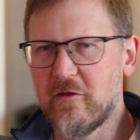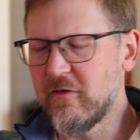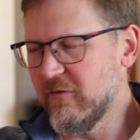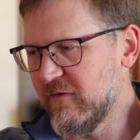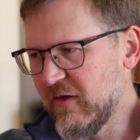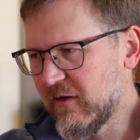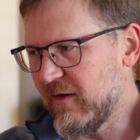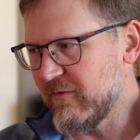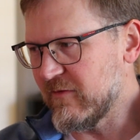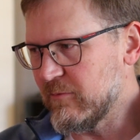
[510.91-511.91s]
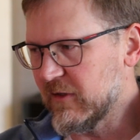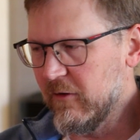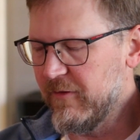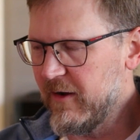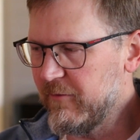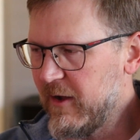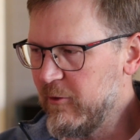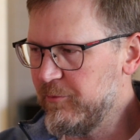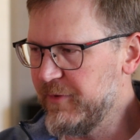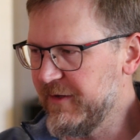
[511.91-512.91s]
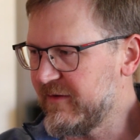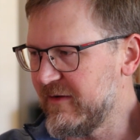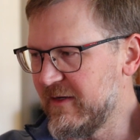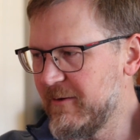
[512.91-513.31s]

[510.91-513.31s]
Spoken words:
issues that caused them to go that route. But